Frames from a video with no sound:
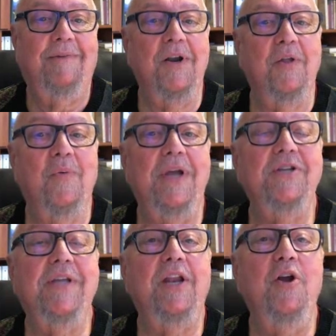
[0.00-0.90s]
One of the
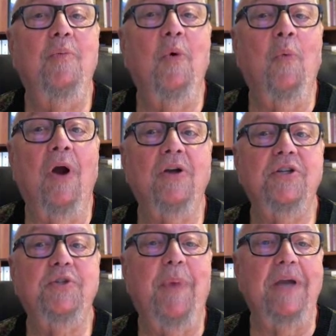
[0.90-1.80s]
ways that humor
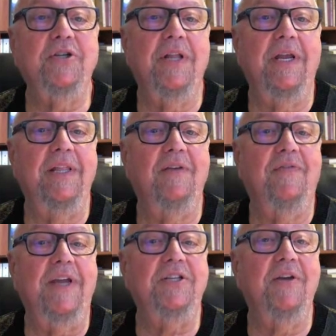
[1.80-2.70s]
works, especially in the
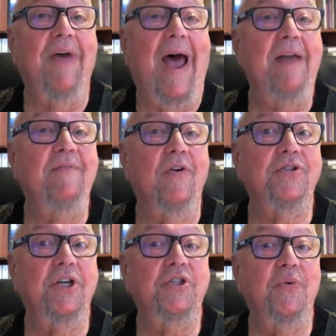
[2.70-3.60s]
face of
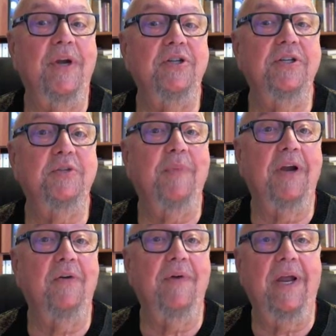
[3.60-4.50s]
adverse situations, is
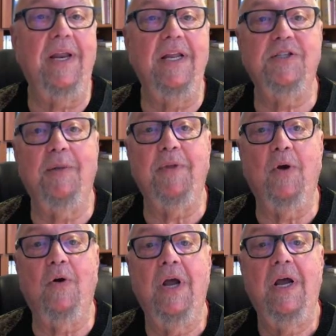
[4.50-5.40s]
by creating
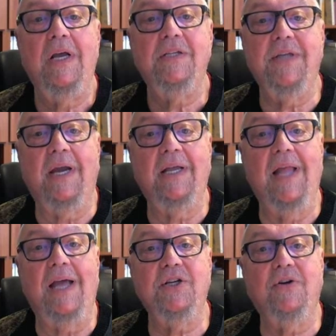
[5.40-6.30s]
something called
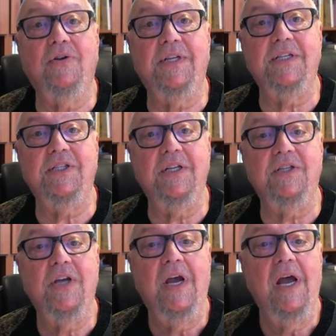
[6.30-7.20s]
psychological
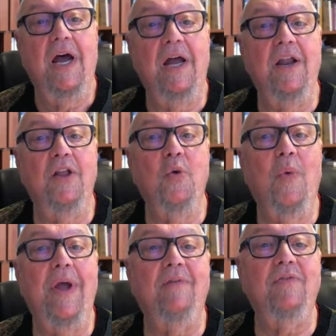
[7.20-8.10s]
distance, another
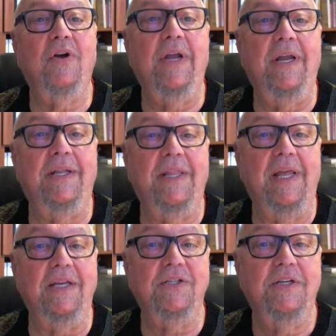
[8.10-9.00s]
way of looking at
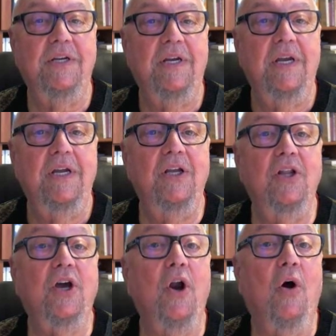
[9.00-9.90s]
things. You
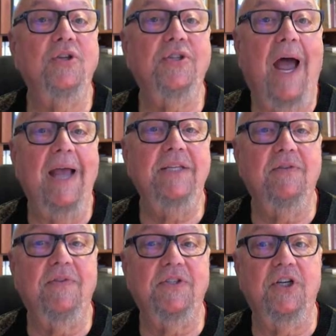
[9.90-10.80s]
look at all
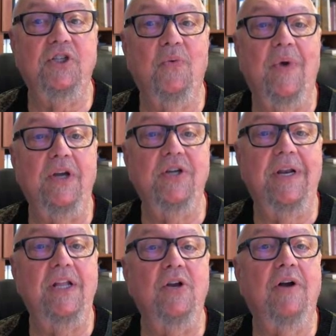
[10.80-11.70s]
sides of a
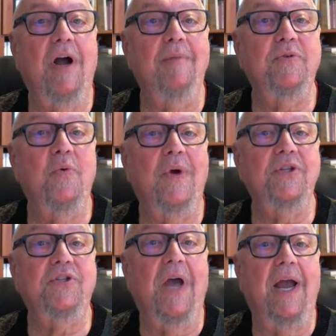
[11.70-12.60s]
situation and you'll come to
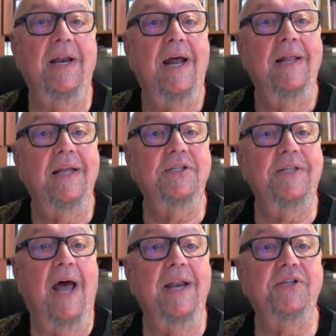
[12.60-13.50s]
one side
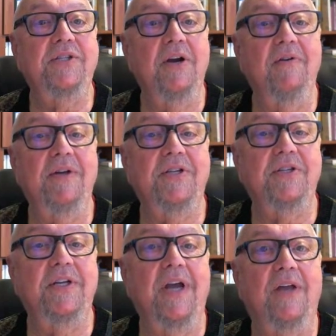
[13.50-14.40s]
that's not as serious
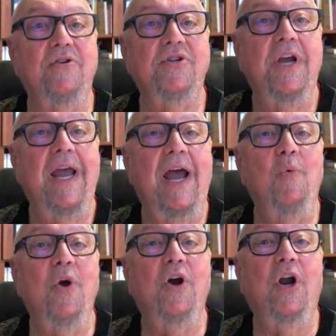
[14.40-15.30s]
as the others,
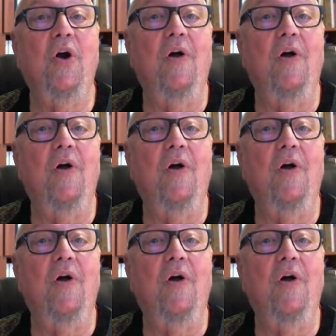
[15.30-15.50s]
and we're going to